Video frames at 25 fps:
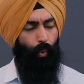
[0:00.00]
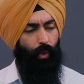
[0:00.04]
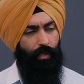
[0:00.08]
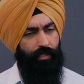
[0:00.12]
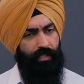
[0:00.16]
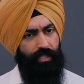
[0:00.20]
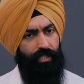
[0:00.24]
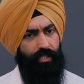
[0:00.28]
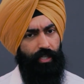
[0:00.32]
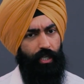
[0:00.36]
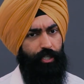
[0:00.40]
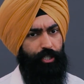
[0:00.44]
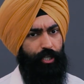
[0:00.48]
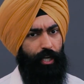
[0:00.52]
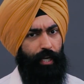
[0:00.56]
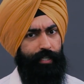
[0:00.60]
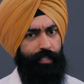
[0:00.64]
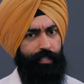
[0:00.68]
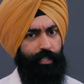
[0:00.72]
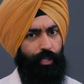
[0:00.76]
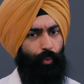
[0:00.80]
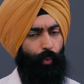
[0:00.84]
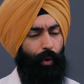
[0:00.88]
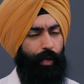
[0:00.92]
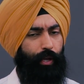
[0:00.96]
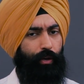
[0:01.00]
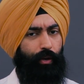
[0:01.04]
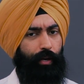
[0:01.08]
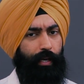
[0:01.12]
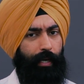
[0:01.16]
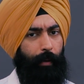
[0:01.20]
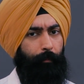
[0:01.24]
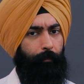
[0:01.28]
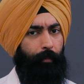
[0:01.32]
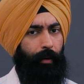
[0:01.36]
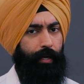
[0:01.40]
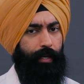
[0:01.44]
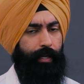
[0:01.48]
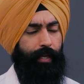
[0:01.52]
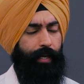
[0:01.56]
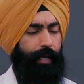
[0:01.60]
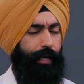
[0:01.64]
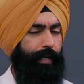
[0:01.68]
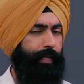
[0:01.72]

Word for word: Once you start changing the way you look at money,